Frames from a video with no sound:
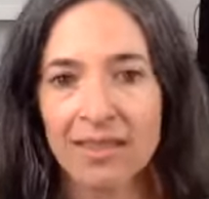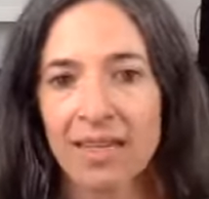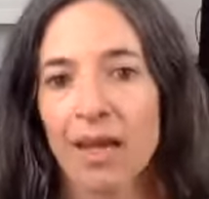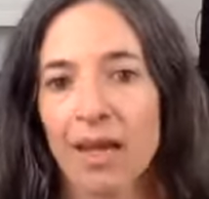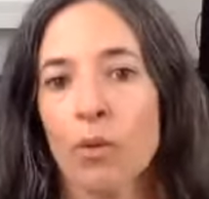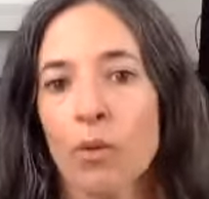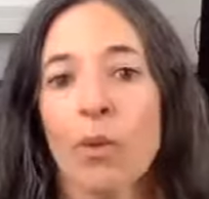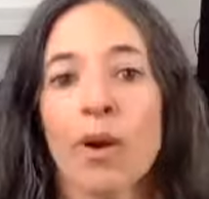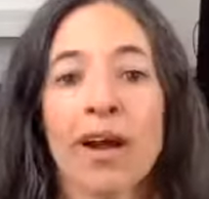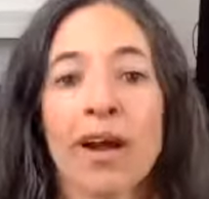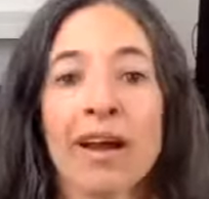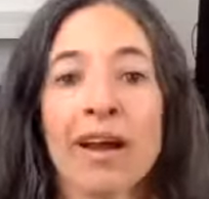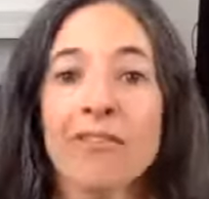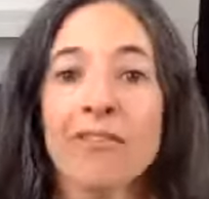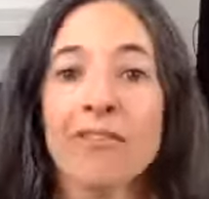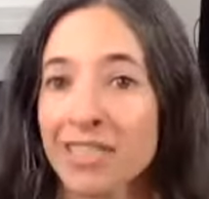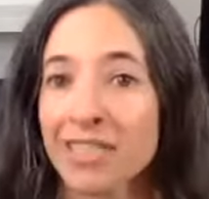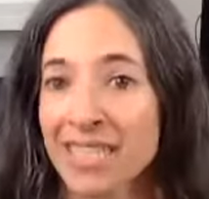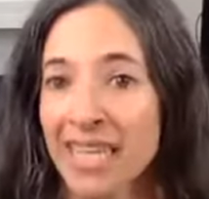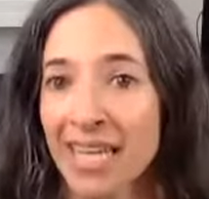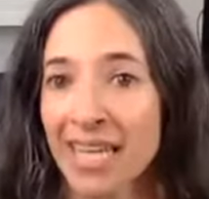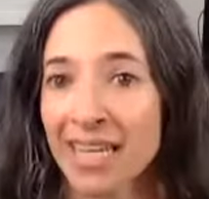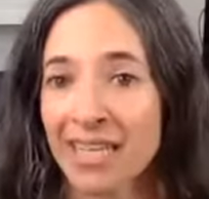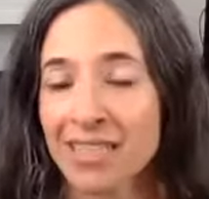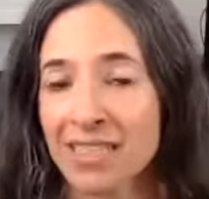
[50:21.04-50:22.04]
wherever it
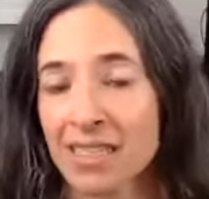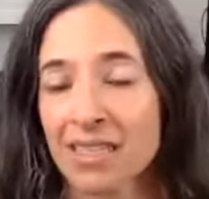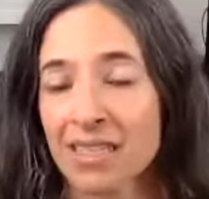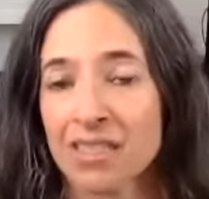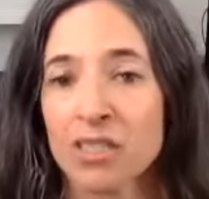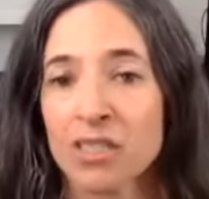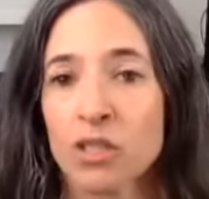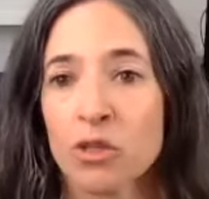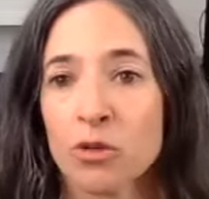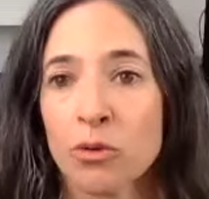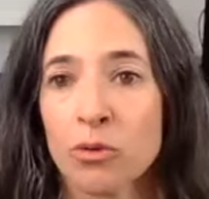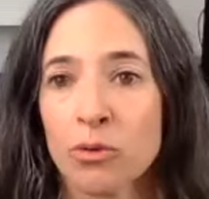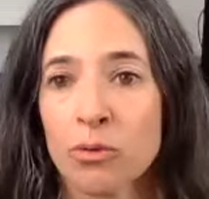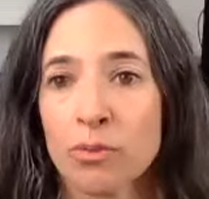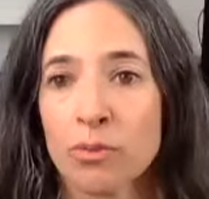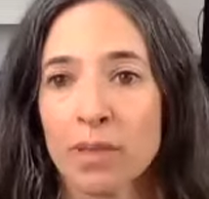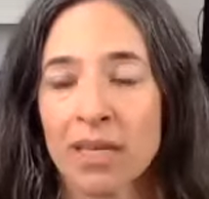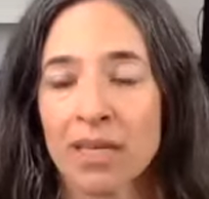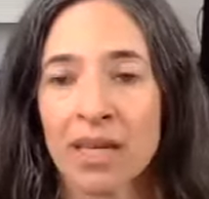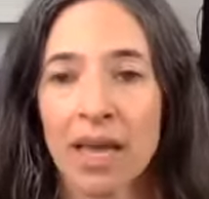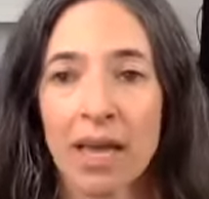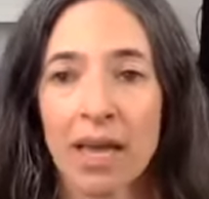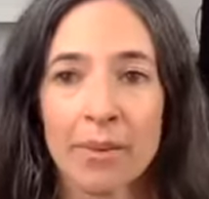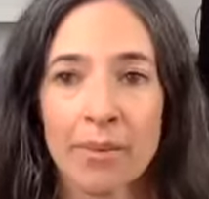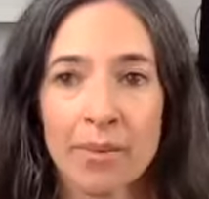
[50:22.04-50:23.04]
takes us. You will
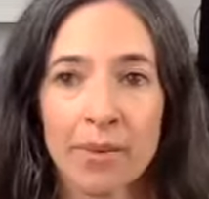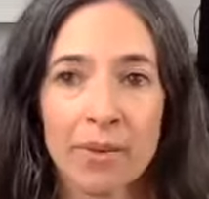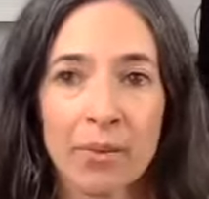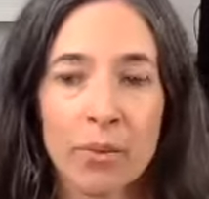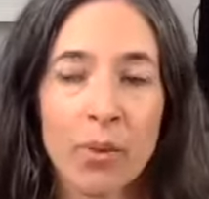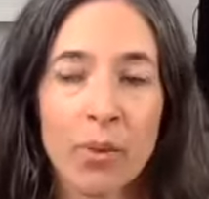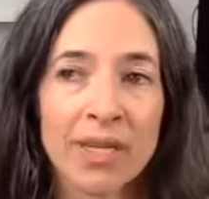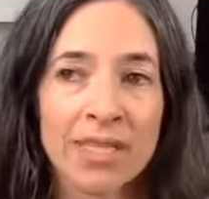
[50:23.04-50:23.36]
be, what